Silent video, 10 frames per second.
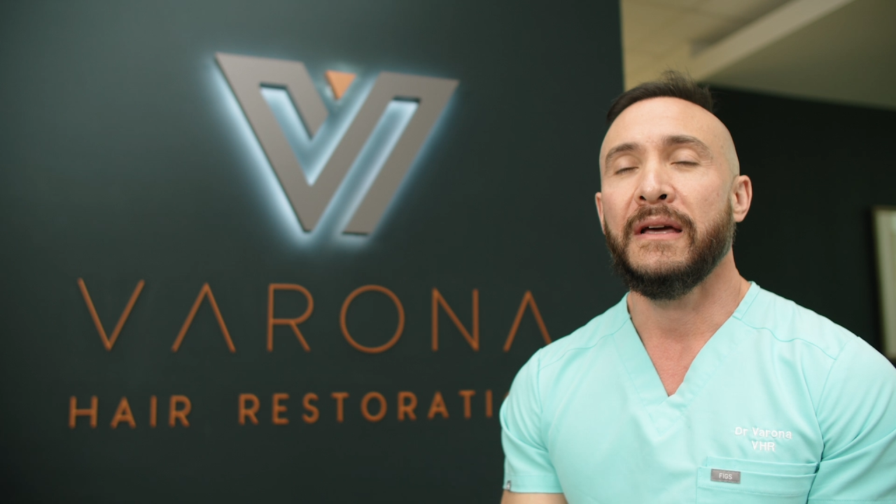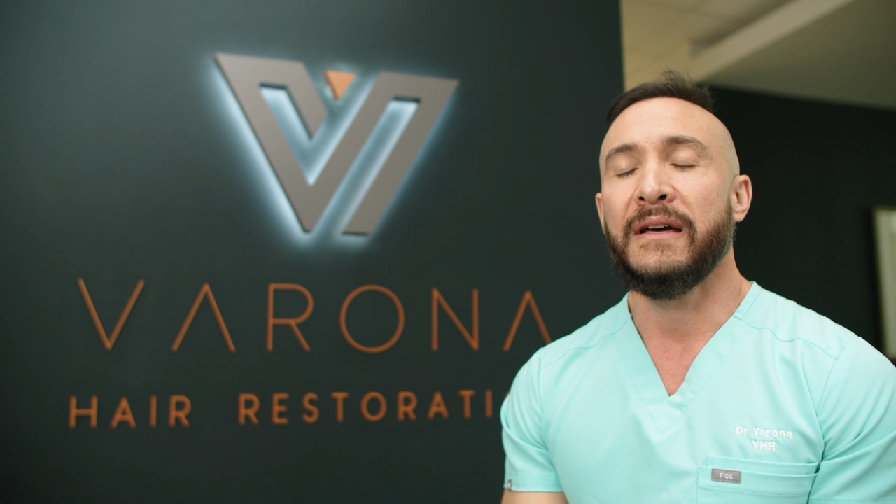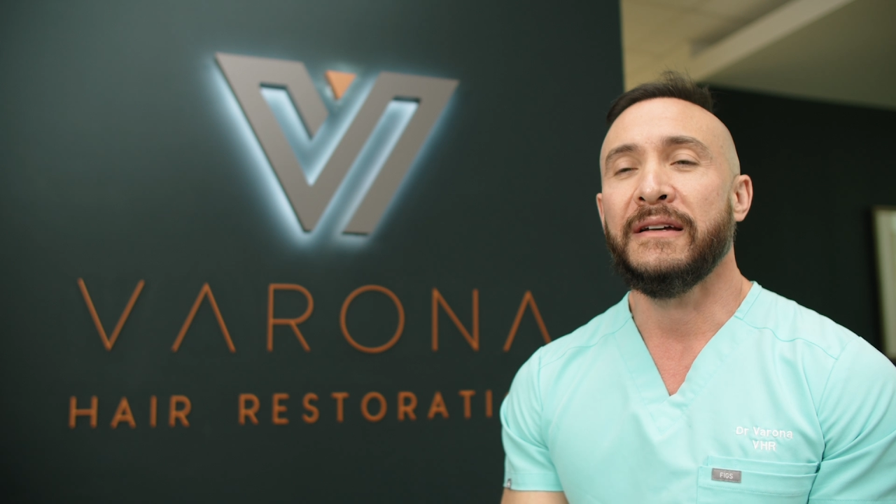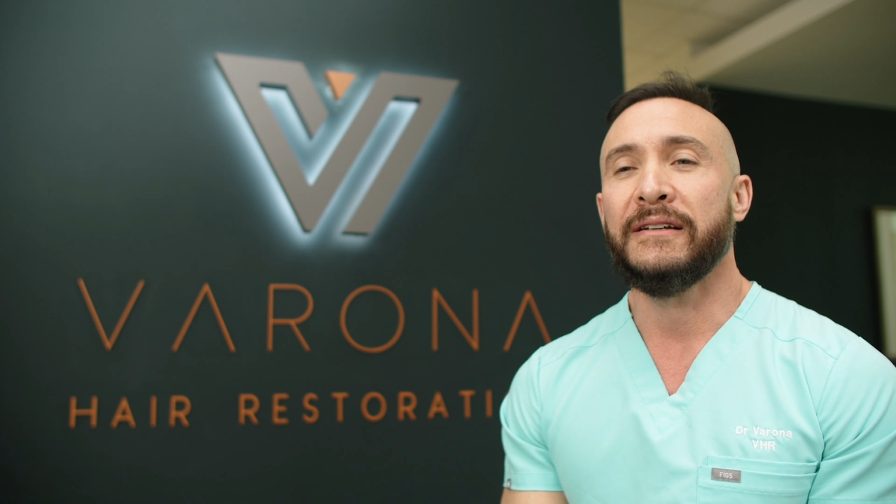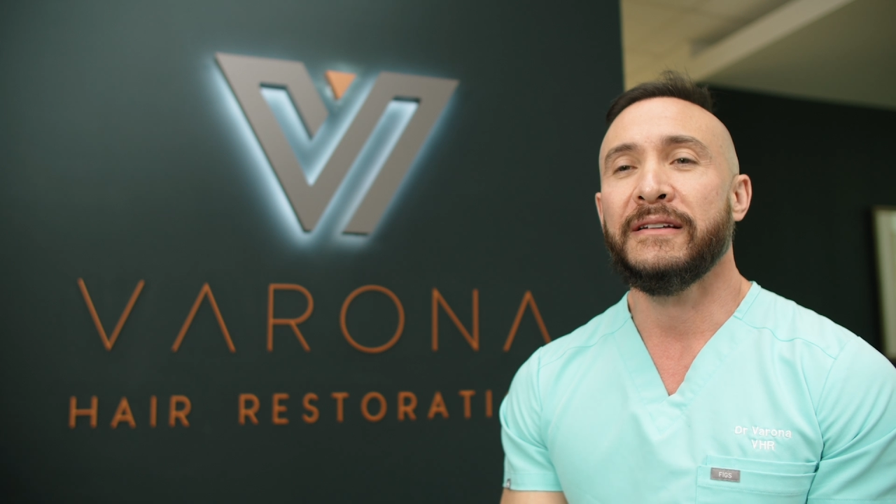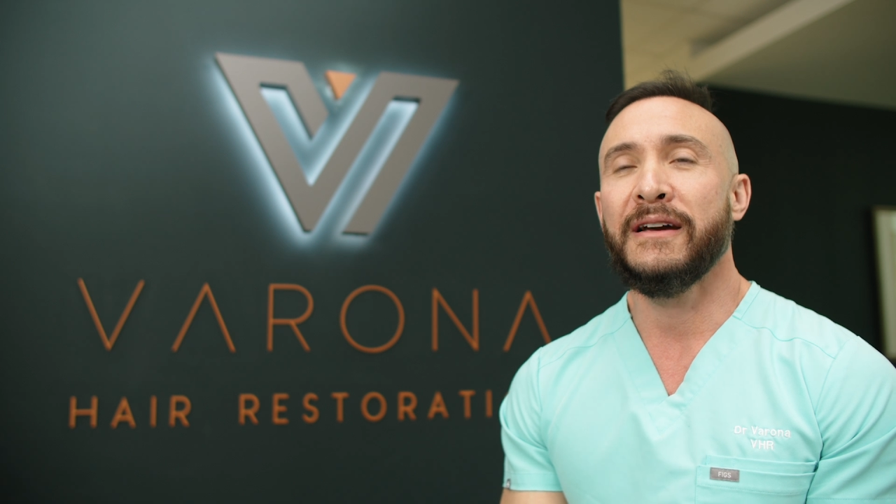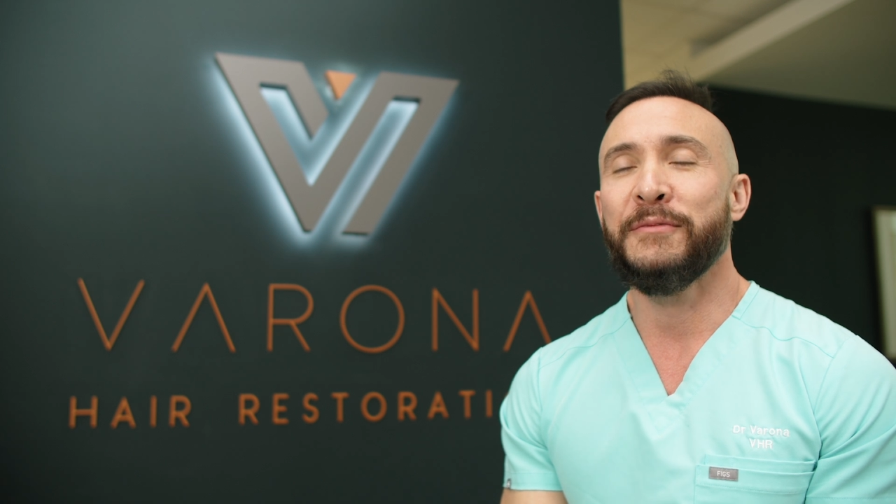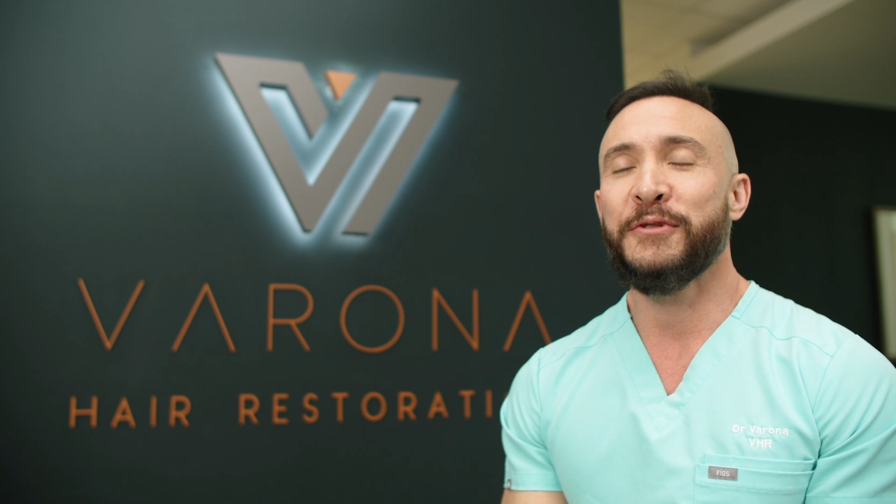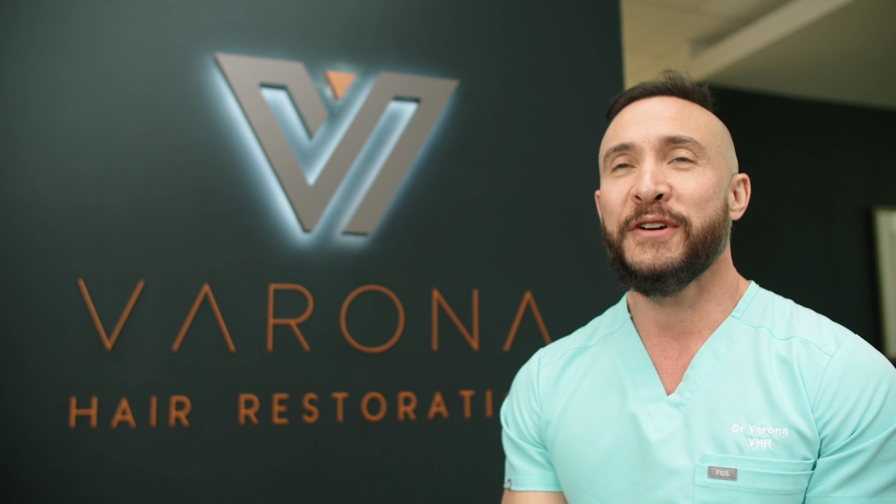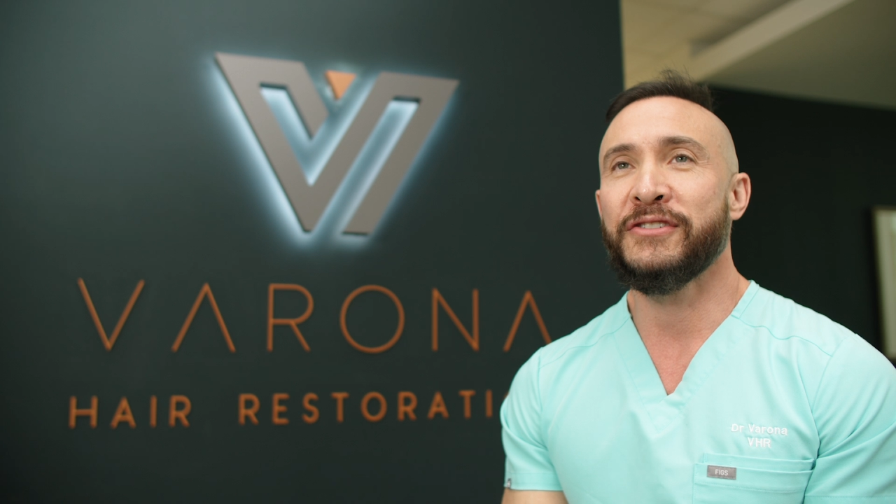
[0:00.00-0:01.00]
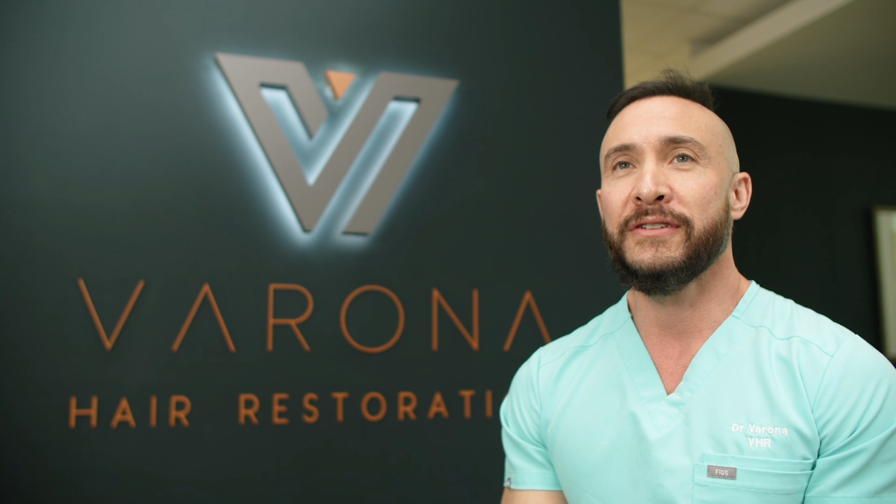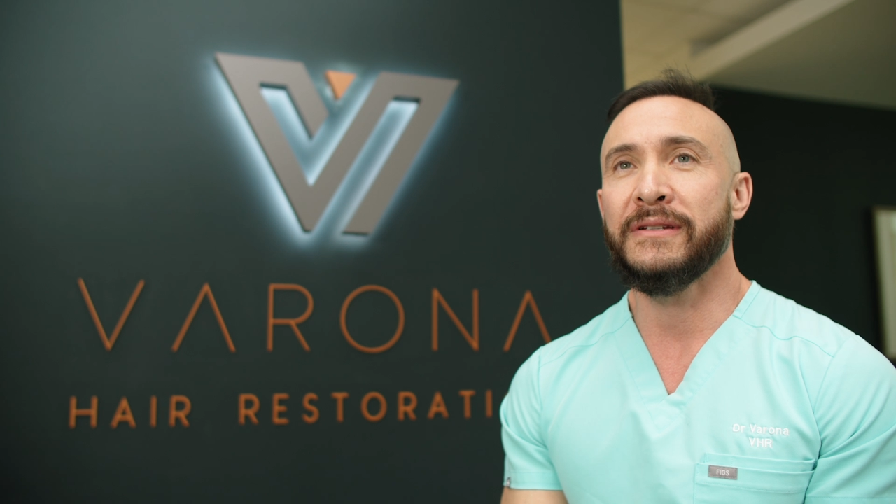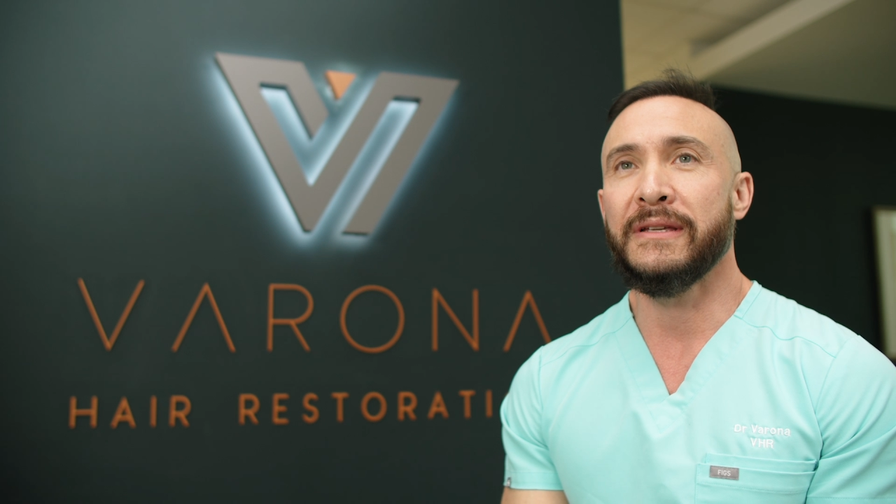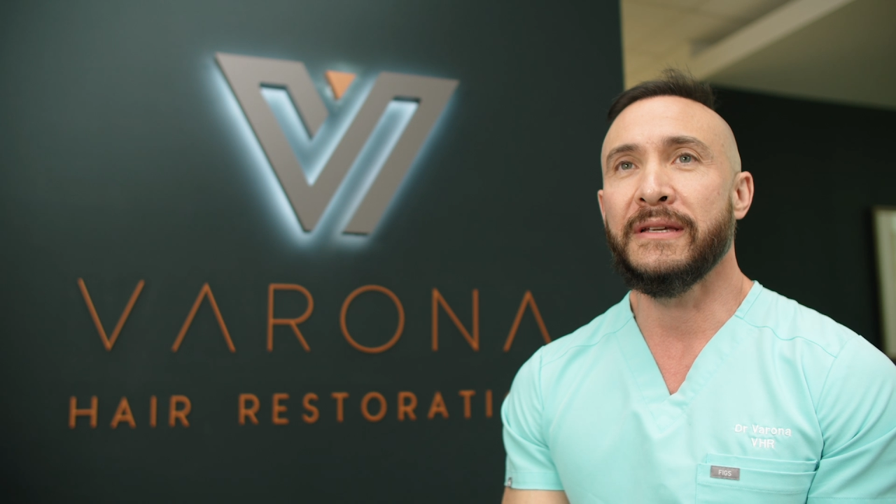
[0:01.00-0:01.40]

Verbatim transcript: Uh, common question